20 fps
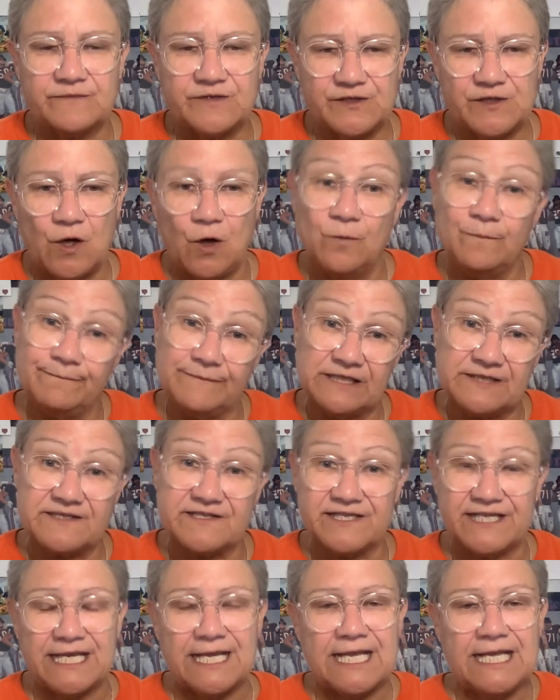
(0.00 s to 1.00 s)
So let's
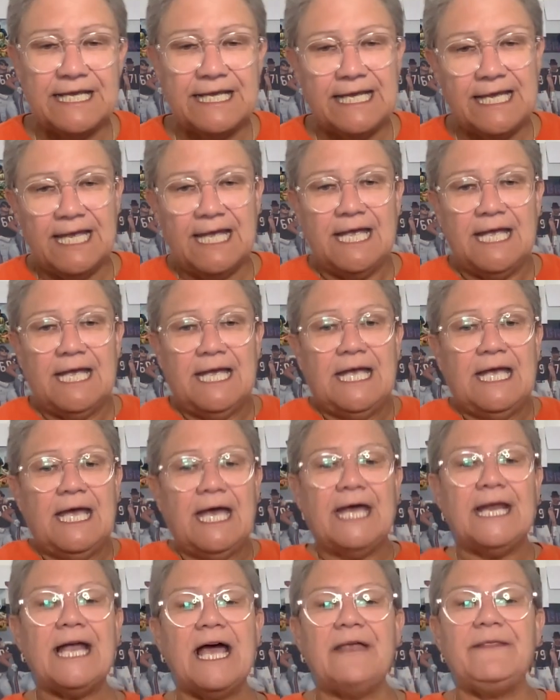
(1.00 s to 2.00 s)
see.
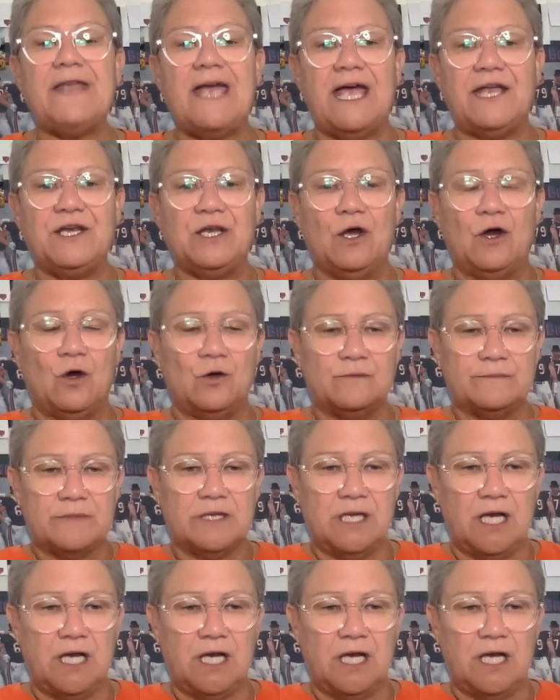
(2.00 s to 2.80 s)
And on that note,